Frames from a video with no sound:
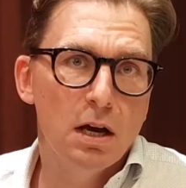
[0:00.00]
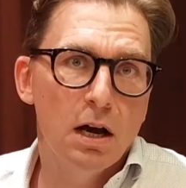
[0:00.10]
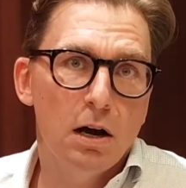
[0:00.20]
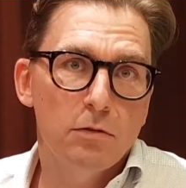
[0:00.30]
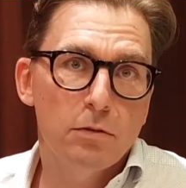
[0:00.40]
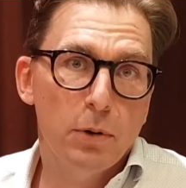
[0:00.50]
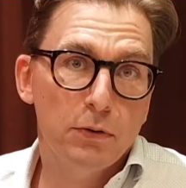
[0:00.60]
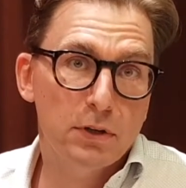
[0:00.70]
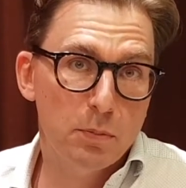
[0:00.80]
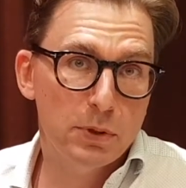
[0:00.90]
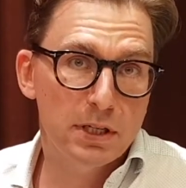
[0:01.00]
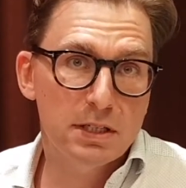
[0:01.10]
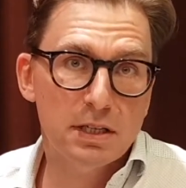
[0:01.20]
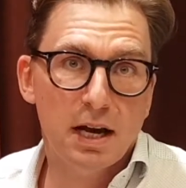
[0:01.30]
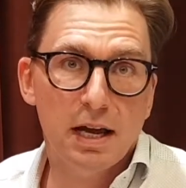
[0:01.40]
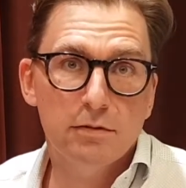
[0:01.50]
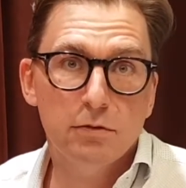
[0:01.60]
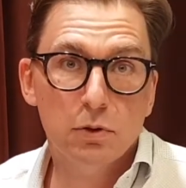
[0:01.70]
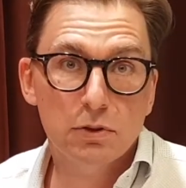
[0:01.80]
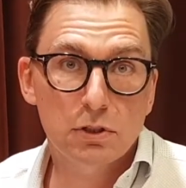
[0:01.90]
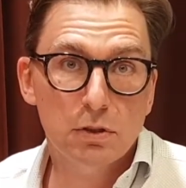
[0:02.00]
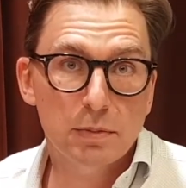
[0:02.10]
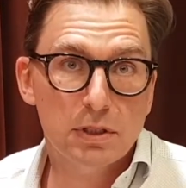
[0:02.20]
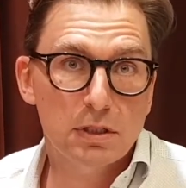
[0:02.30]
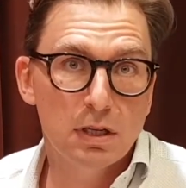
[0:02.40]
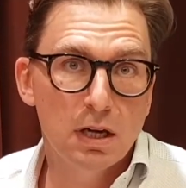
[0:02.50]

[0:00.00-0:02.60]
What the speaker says: for both companies and for consumers.